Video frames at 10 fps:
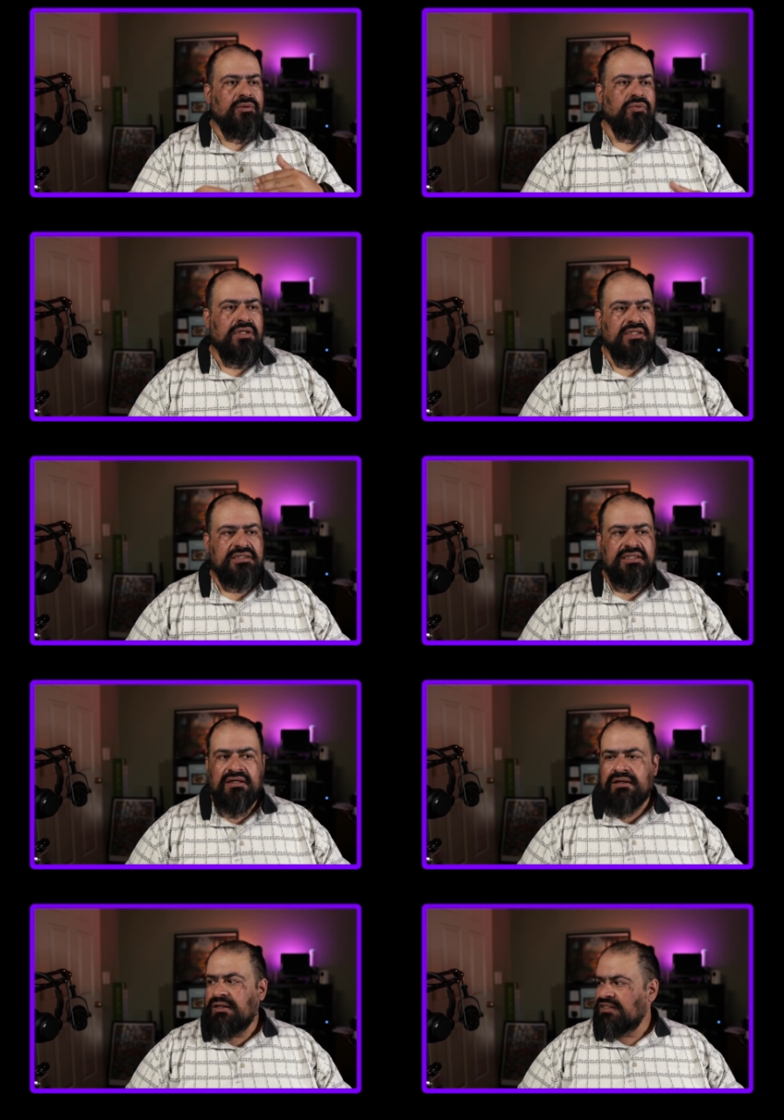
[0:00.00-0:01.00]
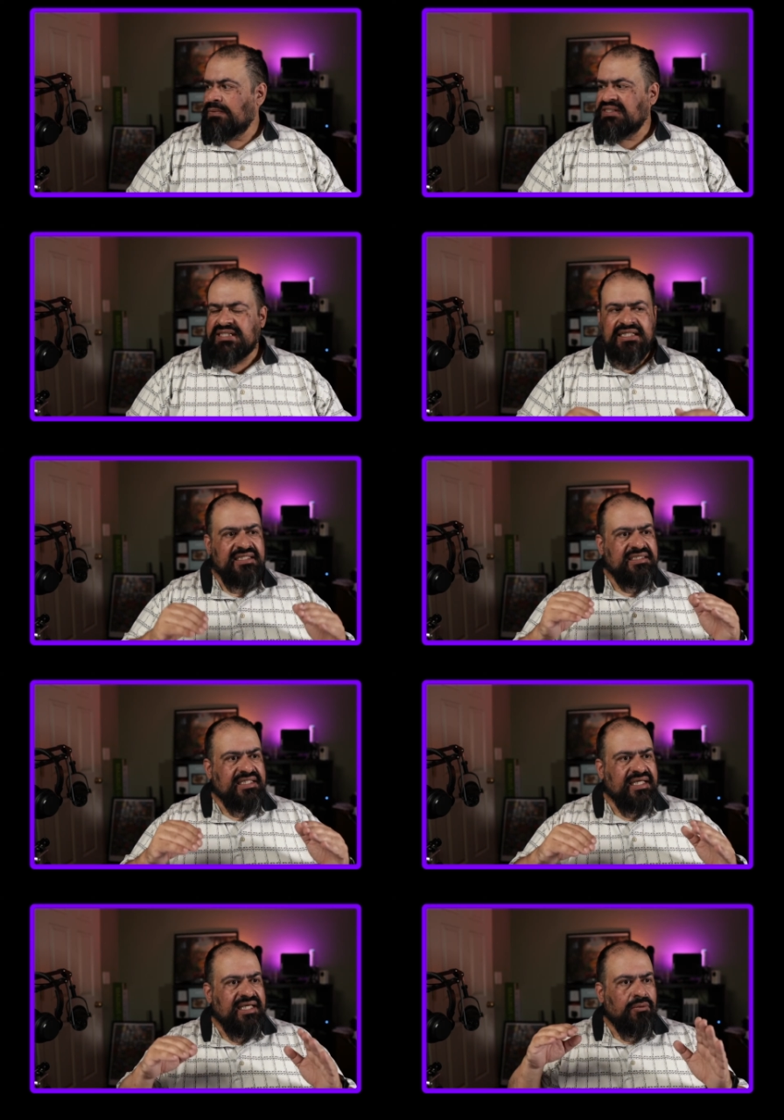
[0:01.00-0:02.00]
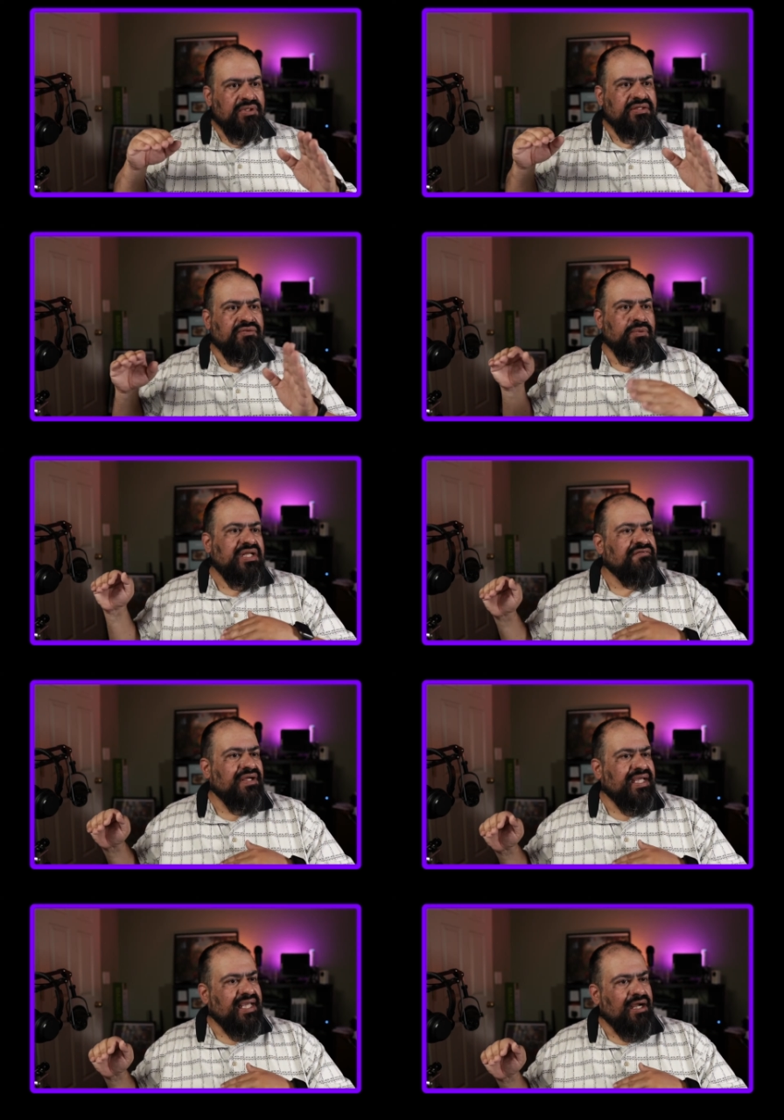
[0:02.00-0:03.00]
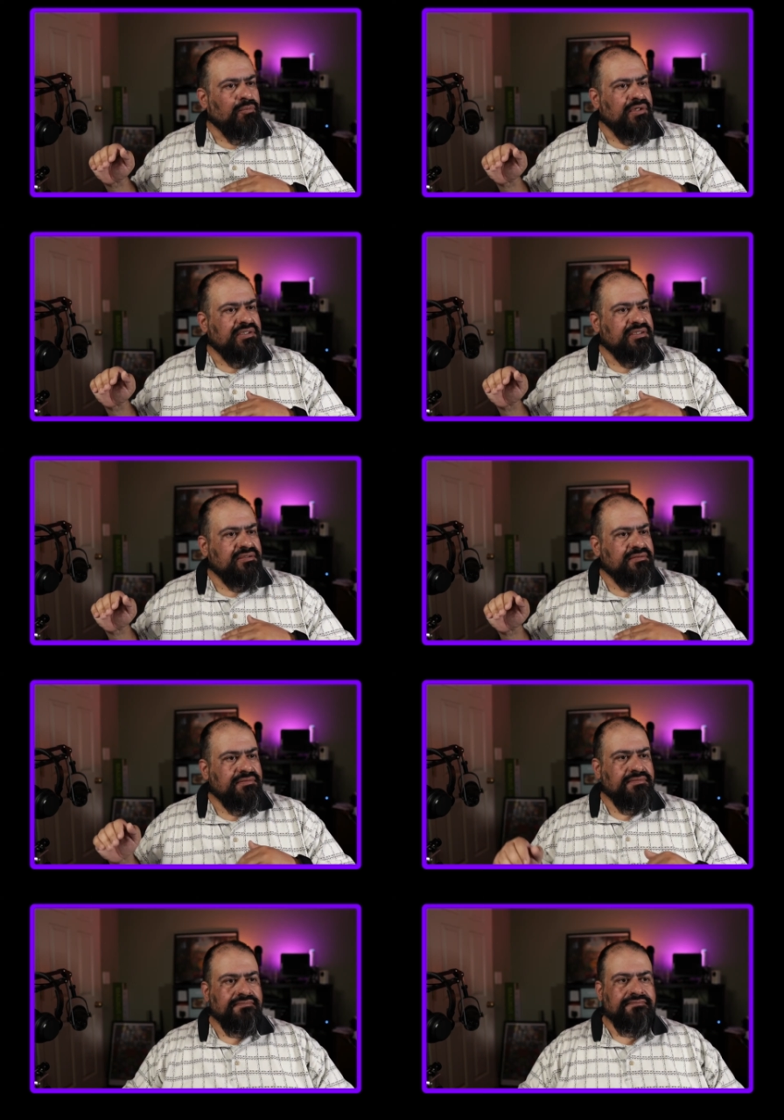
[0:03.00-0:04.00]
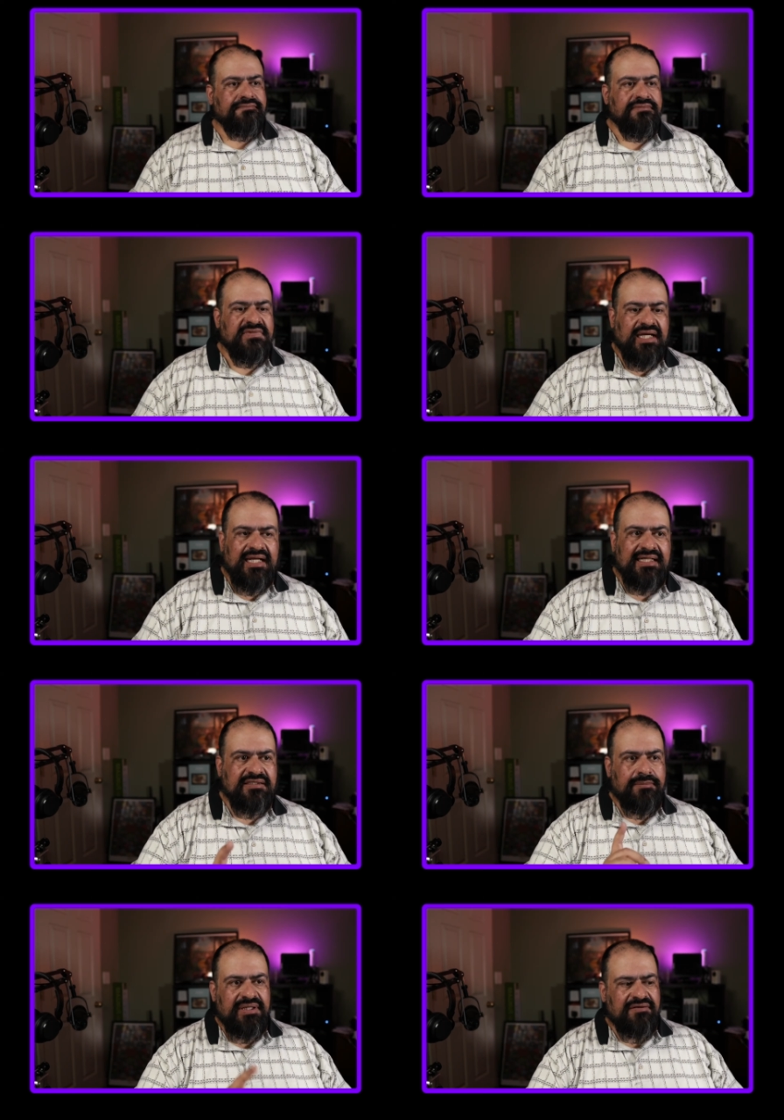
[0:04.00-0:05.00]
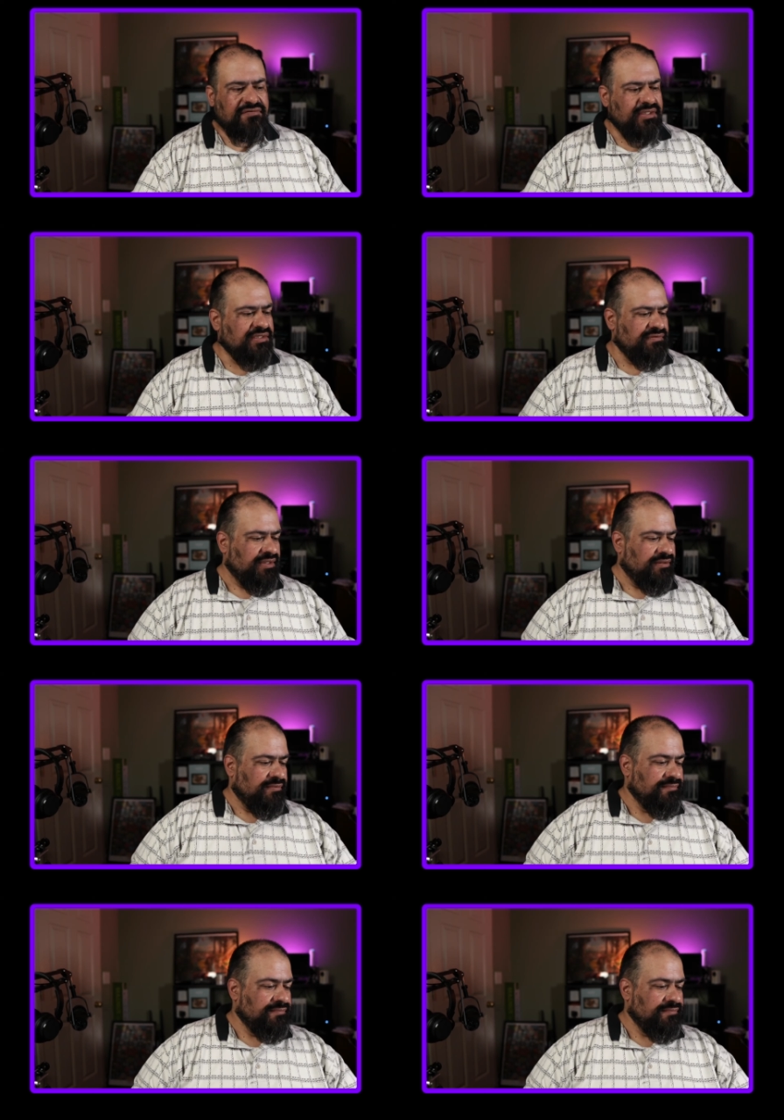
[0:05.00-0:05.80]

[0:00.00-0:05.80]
was, especially the syncing with the three different cameras. And that's going to be it for this video.